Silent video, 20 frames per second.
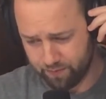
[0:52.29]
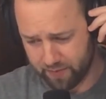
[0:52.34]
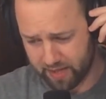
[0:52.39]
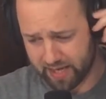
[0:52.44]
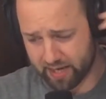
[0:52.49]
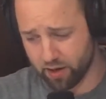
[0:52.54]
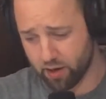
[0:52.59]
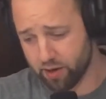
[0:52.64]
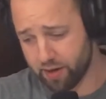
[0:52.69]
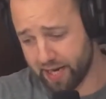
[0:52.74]

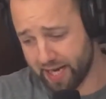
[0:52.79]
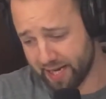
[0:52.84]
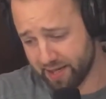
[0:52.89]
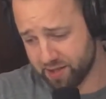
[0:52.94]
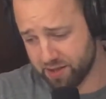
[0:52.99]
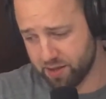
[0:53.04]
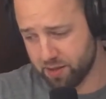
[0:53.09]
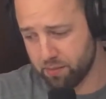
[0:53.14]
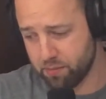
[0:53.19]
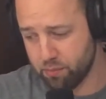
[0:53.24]
And our
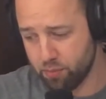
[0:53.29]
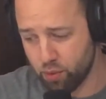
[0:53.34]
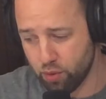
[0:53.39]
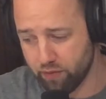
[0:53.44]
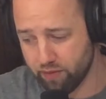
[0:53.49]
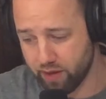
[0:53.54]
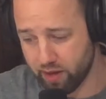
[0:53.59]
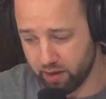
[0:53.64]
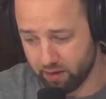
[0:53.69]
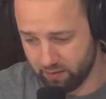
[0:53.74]
next
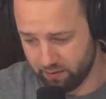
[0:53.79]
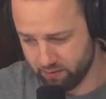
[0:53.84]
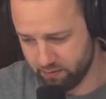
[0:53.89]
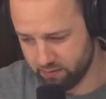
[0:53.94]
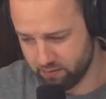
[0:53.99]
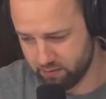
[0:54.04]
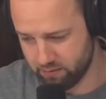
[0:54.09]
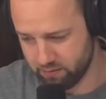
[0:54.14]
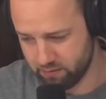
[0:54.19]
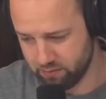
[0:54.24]
movie
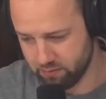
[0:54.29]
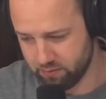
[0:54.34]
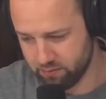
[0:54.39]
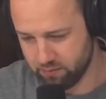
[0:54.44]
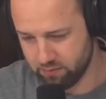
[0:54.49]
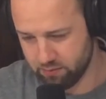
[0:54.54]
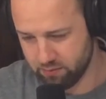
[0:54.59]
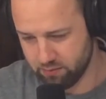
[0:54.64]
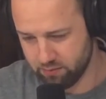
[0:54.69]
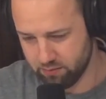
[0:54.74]

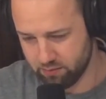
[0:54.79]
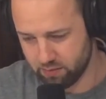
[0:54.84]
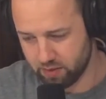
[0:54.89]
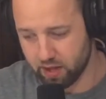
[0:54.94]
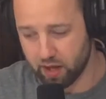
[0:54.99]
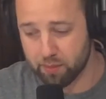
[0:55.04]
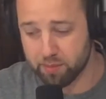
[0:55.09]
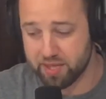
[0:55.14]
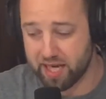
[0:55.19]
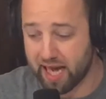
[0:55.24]

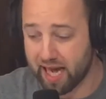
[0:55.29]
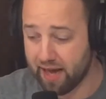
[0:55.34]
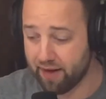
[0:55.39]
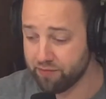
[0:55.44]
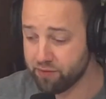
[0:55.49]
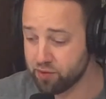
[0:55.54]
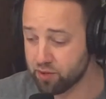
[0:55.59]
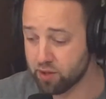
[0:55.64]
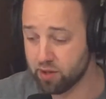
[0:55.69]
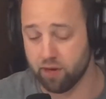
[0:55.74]
comes
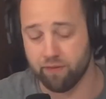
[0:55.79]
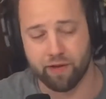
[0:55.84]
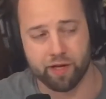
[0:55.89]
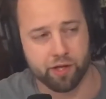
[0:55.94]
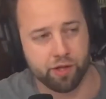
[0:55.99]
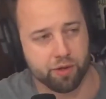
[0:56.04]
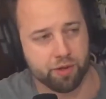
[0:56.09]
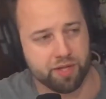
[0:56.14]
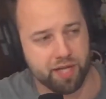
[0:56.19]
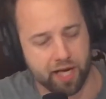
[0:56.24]
after
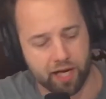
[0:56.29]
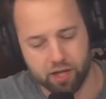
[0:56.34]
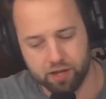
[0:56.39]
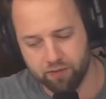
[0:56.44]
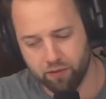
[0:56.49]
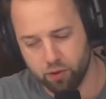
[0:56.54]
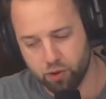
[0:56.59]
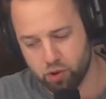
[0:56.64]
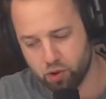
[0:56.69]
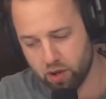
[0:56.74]
Avengers Age
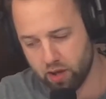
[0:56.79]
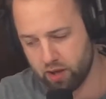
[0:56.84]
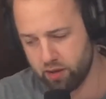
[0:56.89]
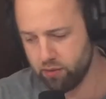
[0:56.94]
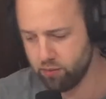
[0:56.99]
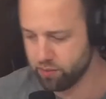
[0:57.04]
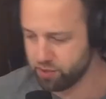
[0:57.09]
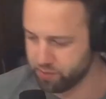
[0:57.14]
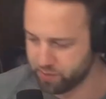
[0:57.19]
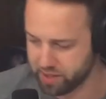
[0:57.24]
of
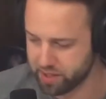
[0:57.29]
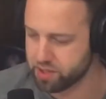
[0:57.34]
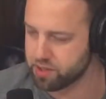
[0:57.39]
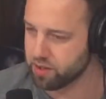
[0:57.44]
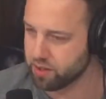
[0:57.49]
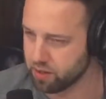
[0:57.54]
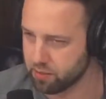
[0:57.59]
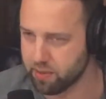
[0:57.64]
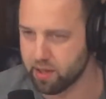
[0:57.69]
Ultron, which we did talk